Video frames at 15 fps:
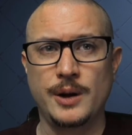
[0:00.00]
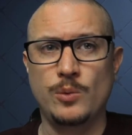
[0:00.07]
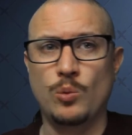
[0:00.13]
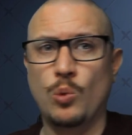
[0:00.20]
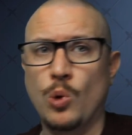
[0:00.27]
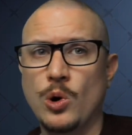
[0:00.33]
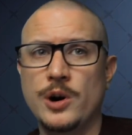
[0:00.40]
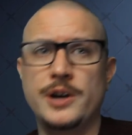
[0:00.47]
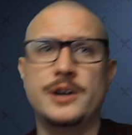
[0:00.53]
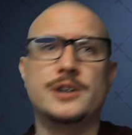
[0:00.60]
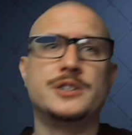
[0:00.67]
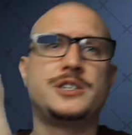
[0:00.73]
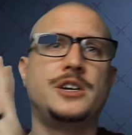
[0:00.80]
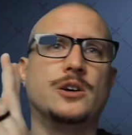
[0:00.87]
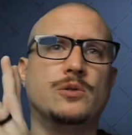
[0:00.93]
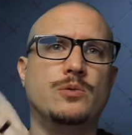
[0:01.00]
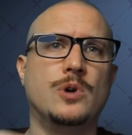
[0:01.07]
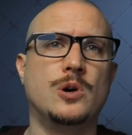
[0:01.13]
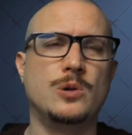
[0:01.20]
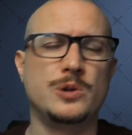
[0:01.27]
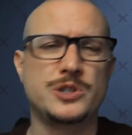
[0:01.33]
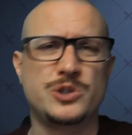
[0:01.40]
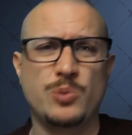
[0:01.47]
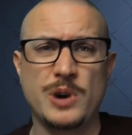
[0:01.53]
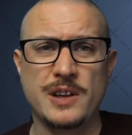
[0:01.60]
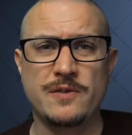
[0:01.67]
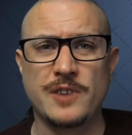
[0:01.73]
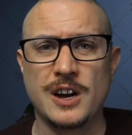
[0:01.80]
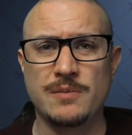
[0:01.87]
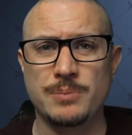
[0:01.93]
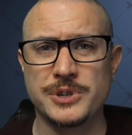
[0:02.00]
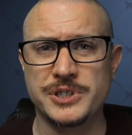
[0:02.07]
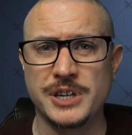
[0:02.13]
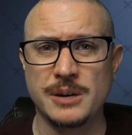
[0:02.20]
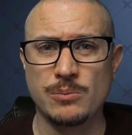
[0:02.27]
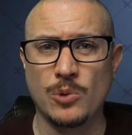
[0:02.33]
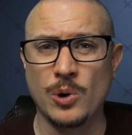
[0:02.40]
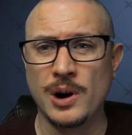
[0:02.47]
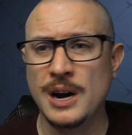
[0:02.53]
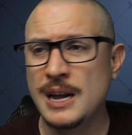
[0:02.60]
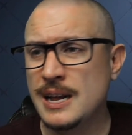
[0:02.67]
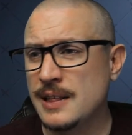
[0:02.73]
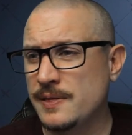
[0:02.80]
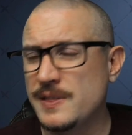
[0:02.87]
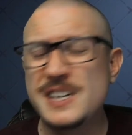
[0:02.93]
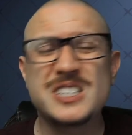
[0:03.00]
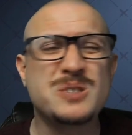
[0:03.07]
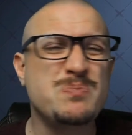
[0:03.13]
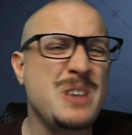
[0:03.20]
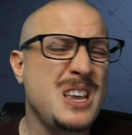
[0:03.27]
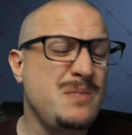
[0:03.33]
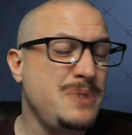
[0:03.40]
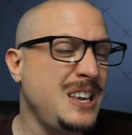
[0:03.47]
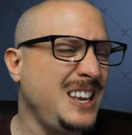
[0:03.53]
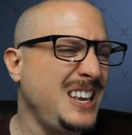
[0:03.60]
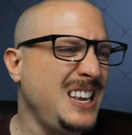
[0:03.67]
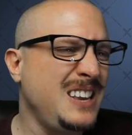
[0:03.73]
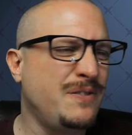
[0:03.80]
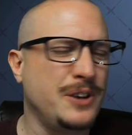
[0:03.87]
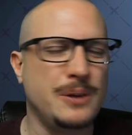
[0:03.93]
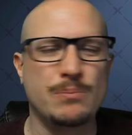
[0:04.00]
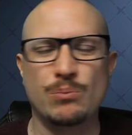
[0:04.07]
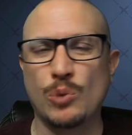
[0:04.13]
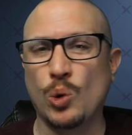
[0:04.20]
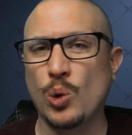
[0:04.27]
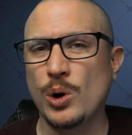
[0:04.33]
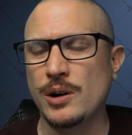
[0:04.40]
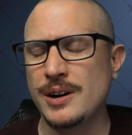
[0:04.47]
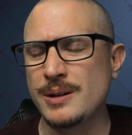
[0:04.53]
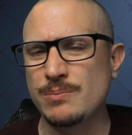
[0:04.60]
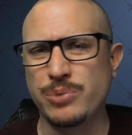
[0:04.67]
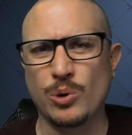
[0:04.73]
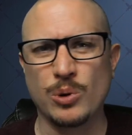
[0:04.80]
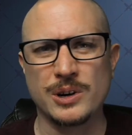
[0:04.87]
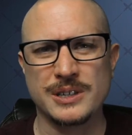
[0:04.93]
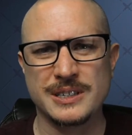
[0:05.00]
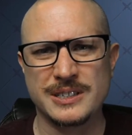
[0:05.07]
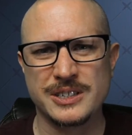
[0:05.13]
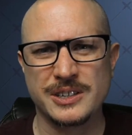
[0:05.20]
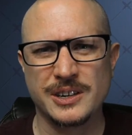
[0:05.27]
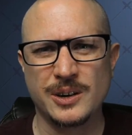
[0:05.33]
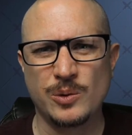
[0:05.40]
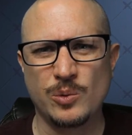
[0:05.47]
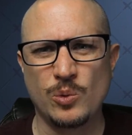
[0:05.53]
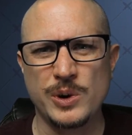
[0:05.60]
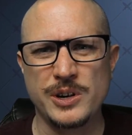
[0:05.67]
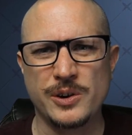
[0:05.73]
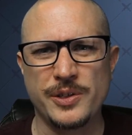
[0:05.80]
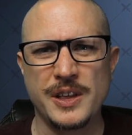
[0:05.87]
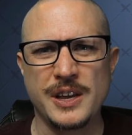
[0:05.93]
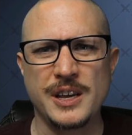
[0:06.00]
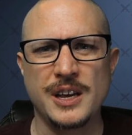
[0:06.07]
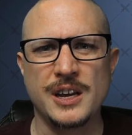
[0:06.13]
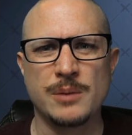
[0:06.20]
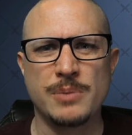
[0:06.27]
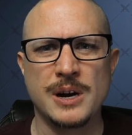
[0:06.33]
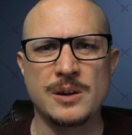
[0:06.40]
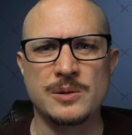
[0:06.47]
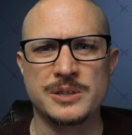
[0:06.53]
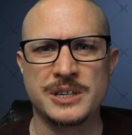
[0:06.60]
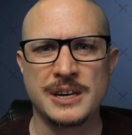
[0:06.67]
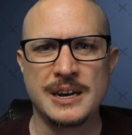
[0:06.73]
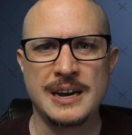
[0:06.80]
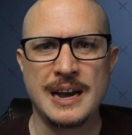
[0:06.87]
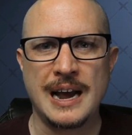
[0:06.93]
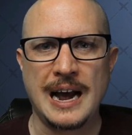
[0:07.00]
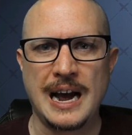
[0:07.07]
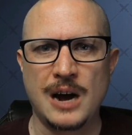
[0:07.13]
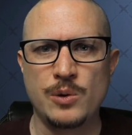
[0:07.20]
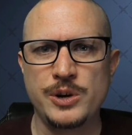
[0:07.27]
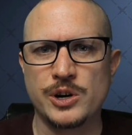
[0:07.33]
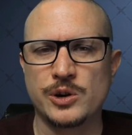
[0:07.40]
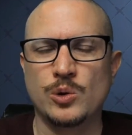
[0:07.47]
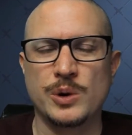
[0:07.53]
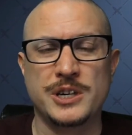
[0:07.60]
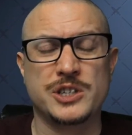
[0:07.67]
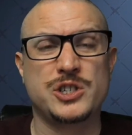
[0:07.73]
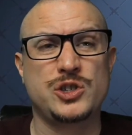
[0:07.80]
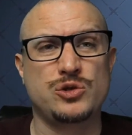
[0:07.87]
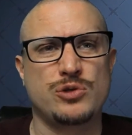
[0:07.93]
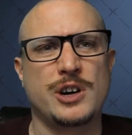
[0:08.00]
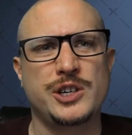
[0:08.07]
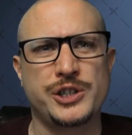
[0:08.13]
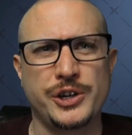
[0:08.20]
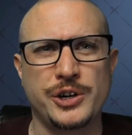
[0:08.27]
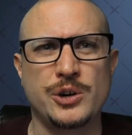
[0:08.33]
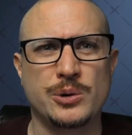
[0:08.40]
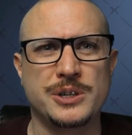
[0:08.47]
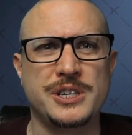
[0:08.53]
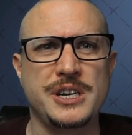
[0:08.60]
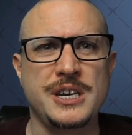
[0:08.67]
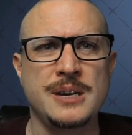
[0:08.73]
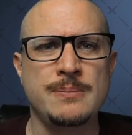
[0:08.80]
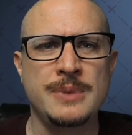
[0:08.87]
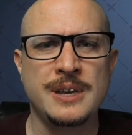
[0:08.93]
Warriors kill rogues, 25% more. This may be even more important when you're thinking about how you're going to structure your team